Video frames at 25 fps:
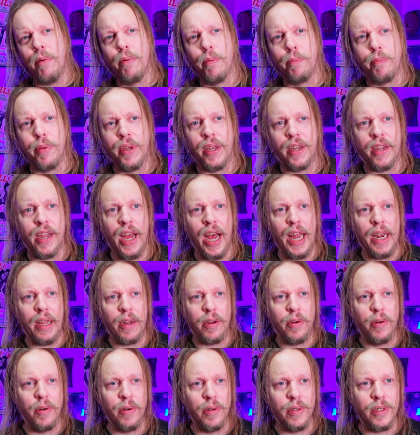would be kind
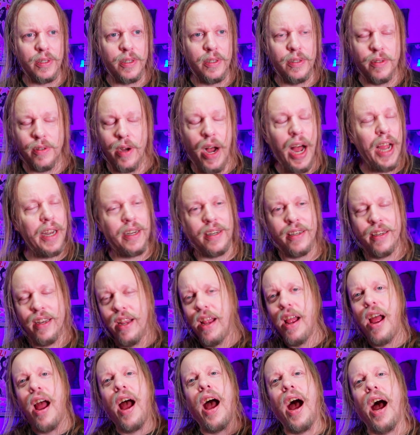of cool, dude. I
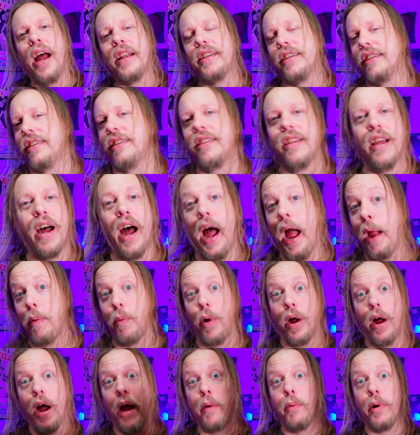
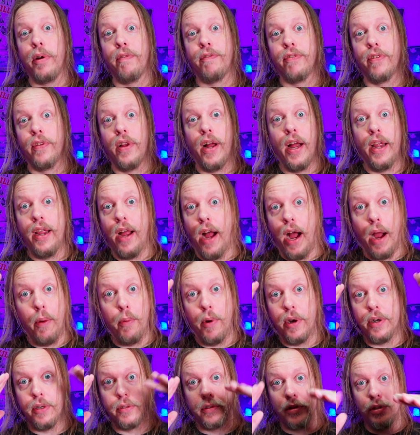want to fly. I
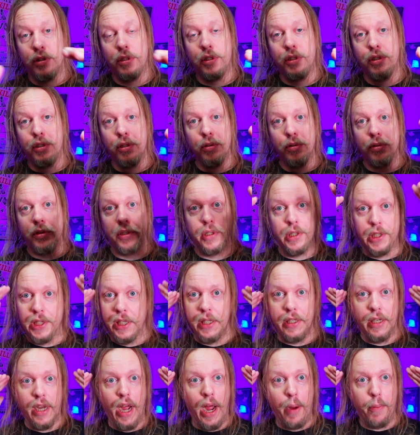want to shoot
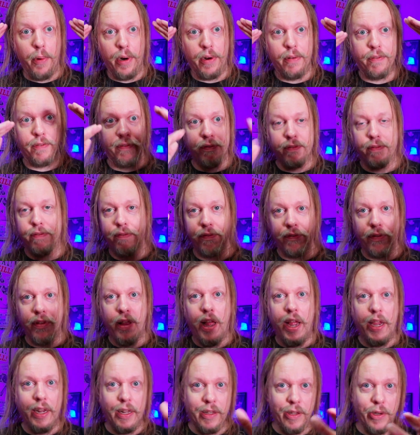shit. I want to
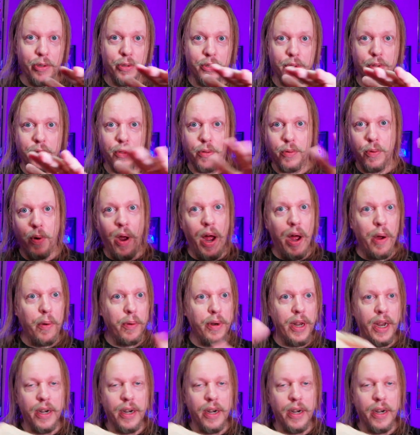fly close to the ground